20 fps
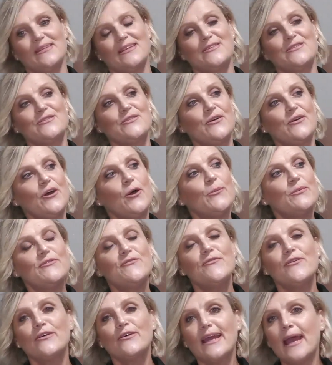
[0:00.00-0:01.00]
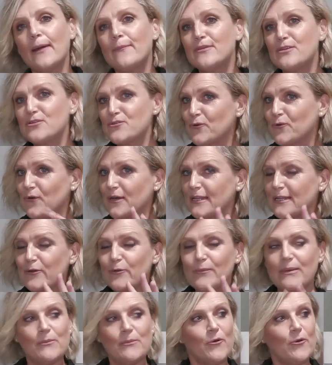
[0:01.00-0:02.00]
So I'll be very happy to talk a
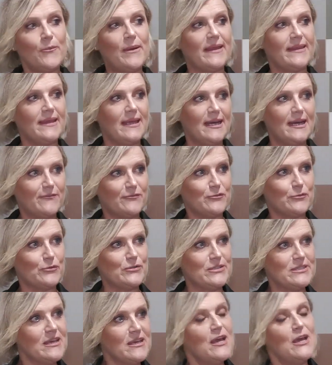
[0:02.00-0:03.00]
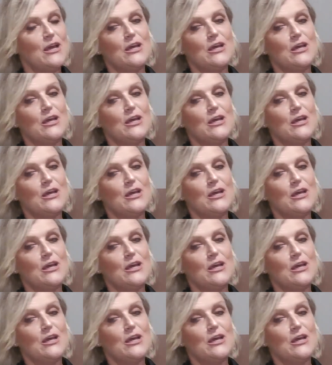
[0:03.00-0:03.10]
little bit more about that afterwards.